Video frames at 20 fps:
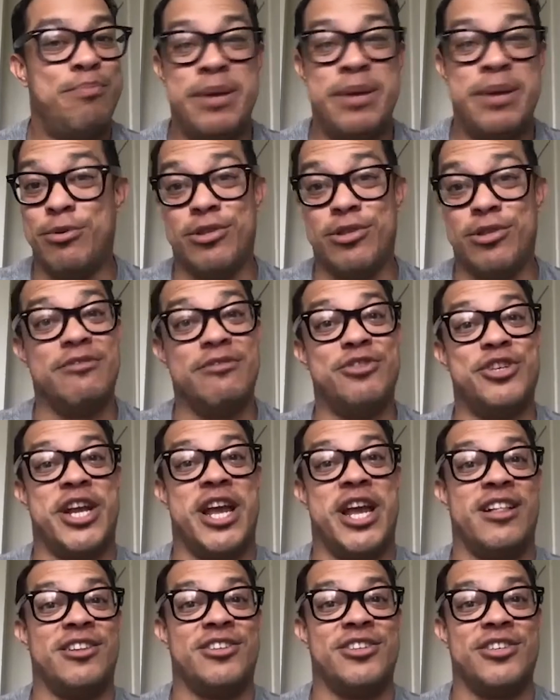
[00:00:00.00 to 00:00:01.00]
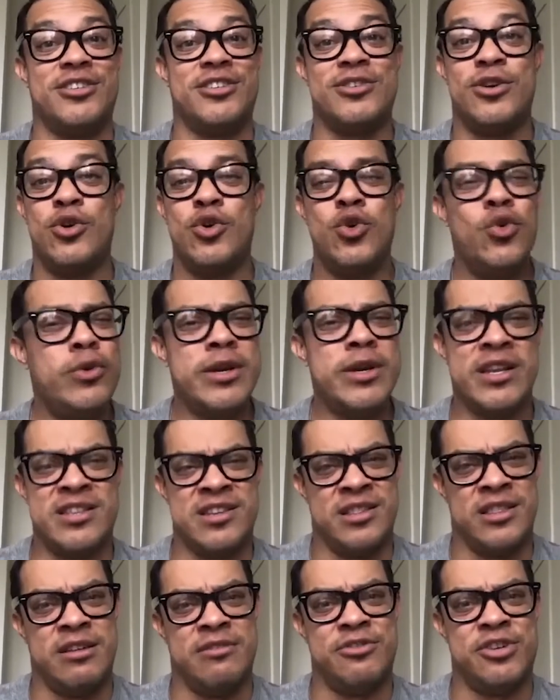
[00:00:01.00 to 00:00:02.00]
people love challenges. Who
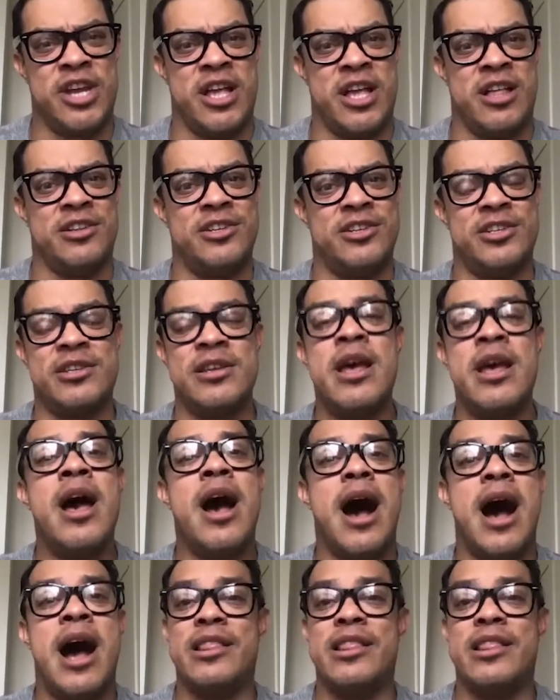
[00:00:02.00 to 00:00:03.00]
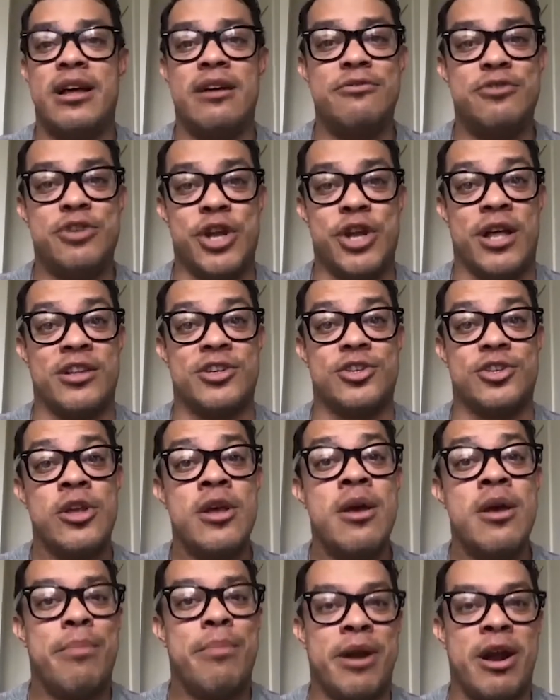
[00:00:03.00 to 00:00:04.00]
doesn't love challenges? I love
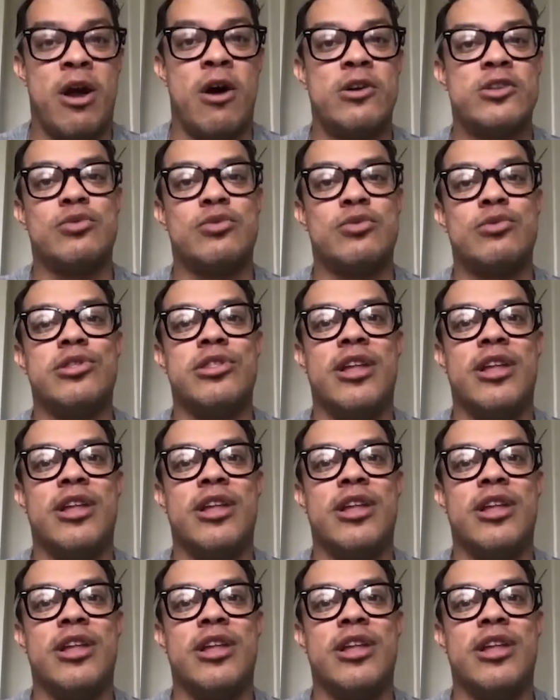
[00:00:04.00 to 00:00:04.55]
challenges, but I also